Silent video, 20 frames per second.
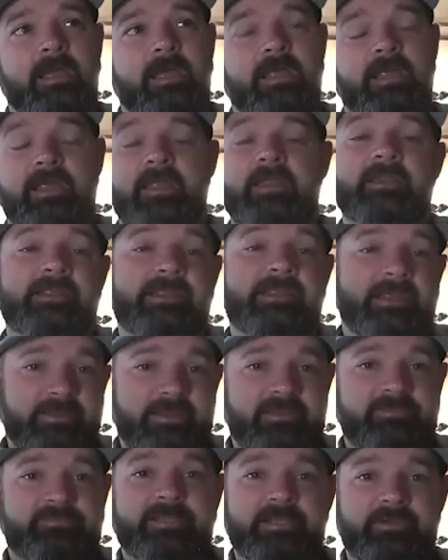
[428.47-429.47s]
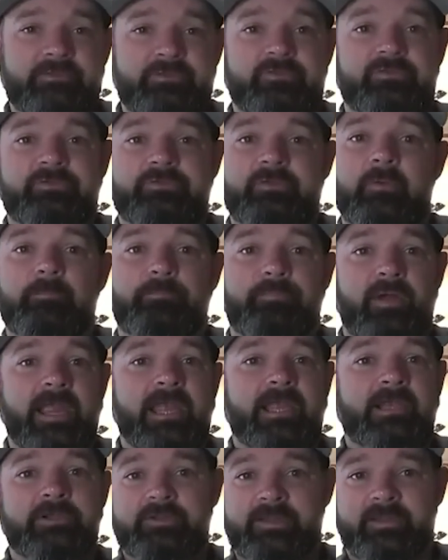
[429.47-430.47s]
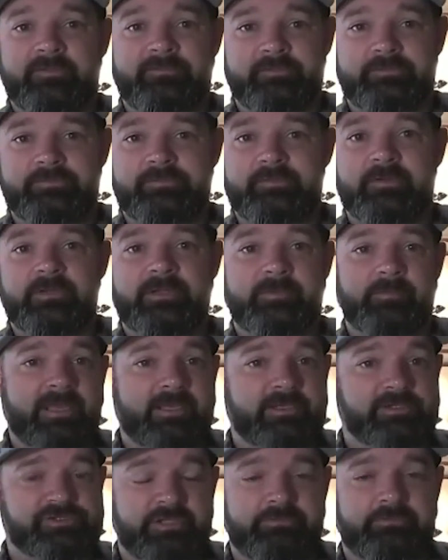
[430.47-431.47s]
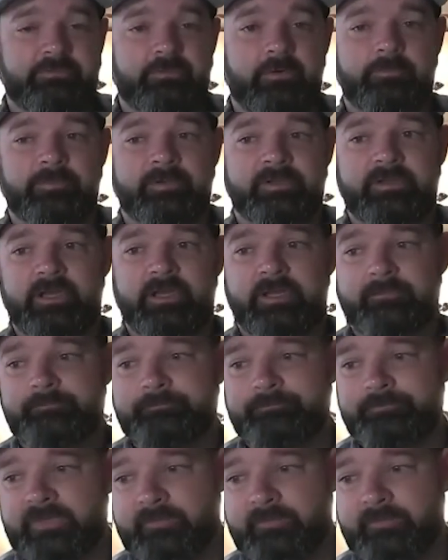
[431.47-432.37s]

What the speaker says: And again, that's because it's so brand new. That facility might have just opened up.